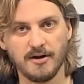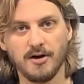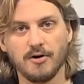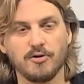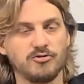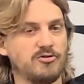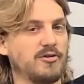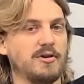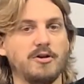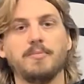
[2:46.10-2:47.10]
or just a
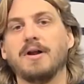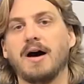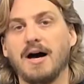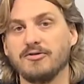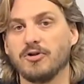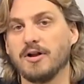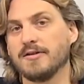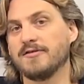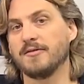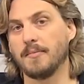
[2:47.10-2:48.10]
little bit of hydraulic
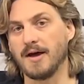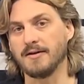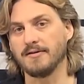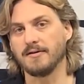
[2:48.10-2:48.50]
cement.